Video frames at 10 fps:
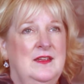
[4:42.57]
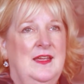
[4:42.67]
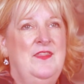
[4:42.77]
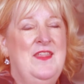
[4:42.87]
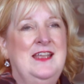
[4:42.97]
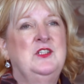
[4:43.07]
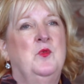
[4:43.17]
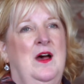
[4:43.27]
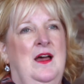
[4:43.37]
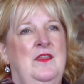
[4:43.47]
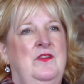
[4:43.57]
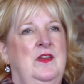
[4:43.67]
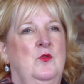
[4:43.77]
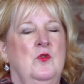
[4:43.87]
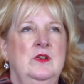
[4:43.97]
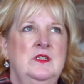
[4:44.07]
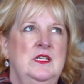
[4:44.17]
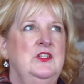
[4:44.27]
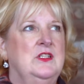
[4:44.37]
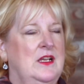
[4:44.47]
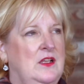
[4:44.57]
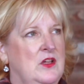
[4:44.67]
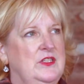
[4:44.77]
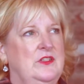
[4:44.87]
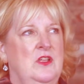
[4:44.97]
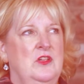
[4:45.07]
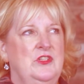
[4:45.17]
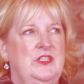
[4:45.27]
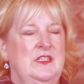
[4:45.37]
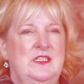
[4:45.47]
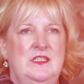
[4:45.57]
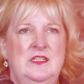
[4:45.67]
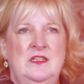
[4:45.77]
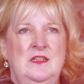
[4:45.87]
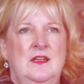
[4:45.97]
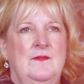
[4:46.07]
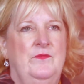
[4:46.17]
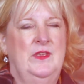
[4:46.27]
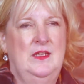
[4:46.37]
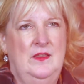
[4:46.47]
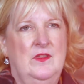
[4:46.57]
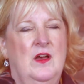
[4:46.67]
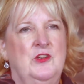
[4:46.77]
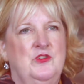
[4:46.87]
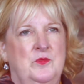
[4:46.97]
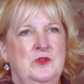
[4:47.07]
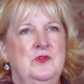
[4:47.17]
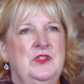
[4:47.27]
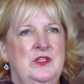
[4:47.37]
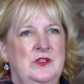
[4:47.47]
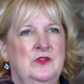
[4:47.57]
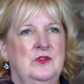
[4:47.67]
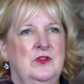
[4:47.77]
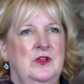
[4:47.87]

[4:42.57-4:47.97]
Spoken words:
And that's why I think organizations like Launch Tennessee and the Entrepreneur Center